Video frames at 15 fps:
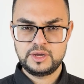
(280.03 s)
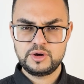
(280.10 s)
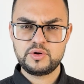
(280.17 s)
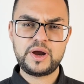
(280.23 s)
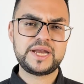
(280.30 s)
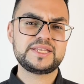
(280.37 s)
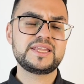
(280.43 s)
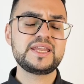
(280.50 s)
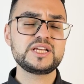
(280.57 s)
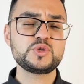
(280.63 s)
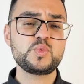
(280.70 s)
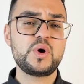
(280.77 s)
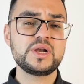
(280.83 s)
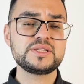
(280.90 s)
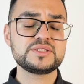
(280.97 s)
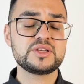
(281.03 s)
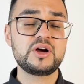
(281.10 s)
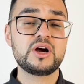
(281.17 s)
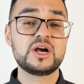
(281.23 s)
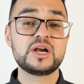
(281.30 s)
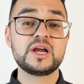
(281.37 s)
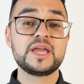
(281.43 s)
Alright, the next ones
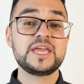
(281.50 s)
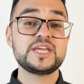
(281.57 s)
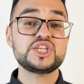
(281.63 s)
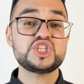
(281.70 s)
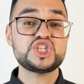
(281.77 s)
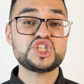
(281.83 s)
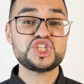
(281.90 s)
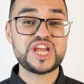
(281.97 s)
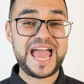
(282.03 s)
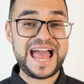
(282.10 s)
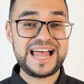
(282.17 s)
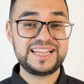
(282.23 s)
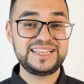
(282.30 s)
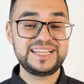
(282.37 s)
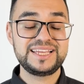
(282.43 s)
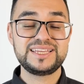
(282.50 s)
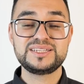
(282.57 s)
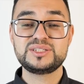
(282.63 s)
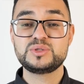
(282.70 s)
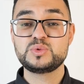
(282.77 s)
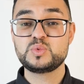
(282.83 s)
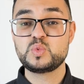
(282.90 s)
are shall,
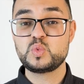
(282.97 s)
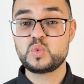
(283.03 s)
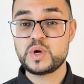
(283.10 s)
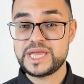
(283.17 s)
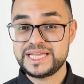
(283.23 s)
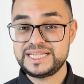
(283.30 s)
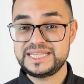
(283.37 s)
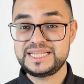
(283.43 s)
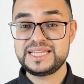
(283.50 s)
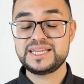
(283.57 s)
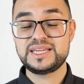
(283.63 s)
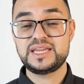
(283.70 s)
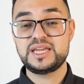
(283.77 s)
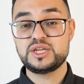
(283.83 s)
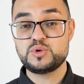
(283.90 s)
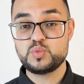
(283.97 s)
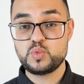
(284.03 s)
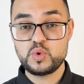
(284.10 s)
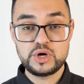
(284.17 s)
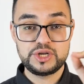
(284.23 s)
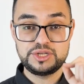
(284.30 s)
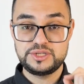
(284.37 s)
will, and
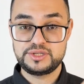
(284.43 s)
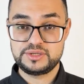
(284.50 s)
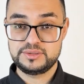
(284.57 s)
would.